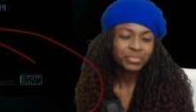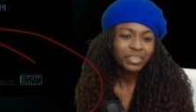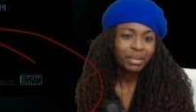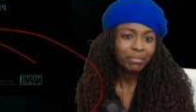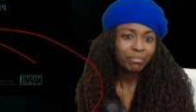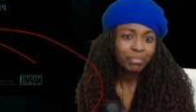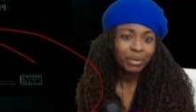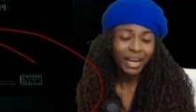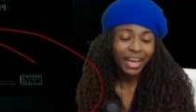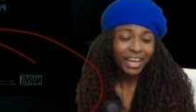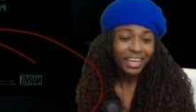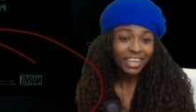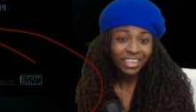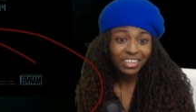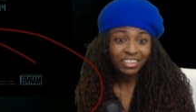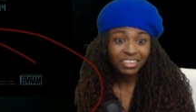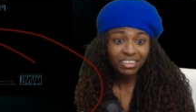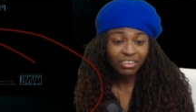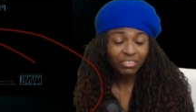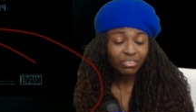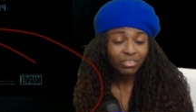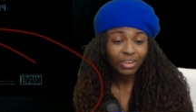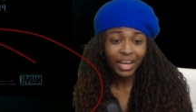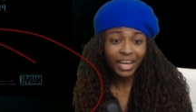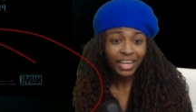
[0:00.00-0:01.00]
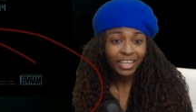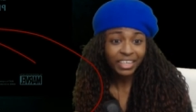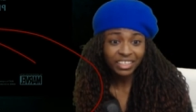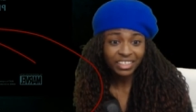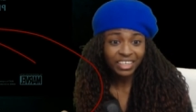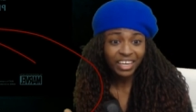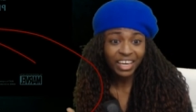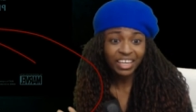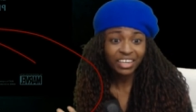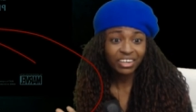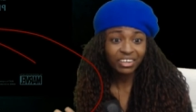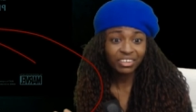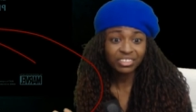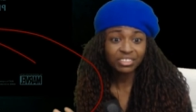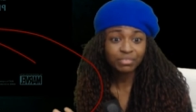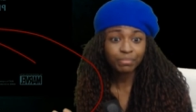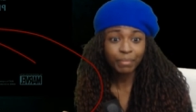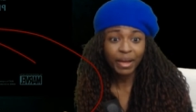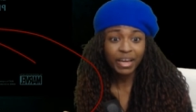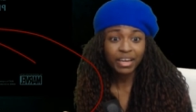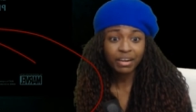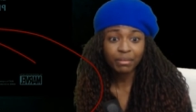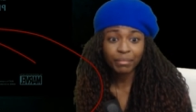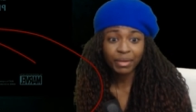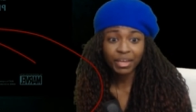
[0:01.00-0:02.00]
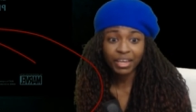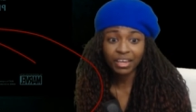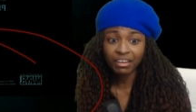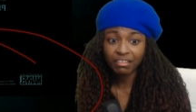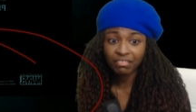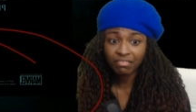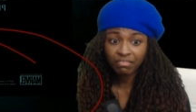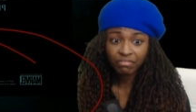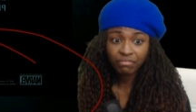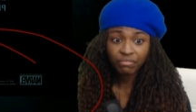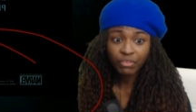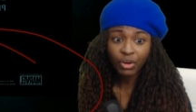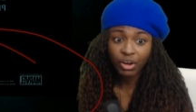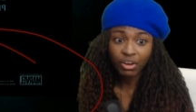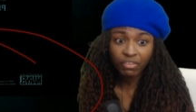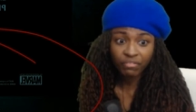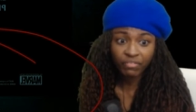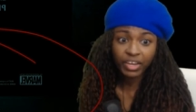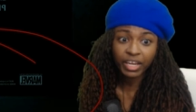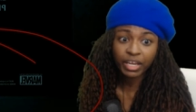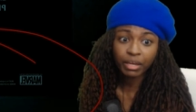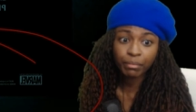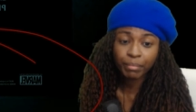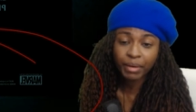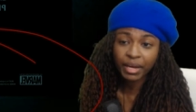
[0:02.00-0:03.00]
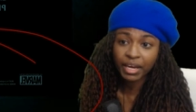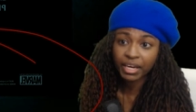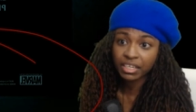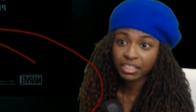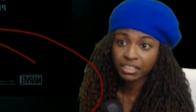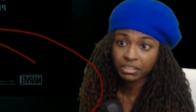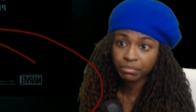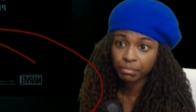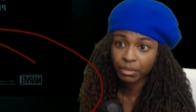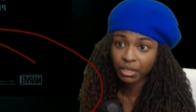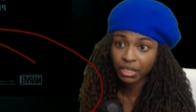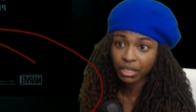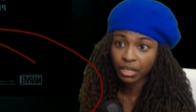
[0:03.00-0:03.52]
But I did not know Spider-Man fought vampires, but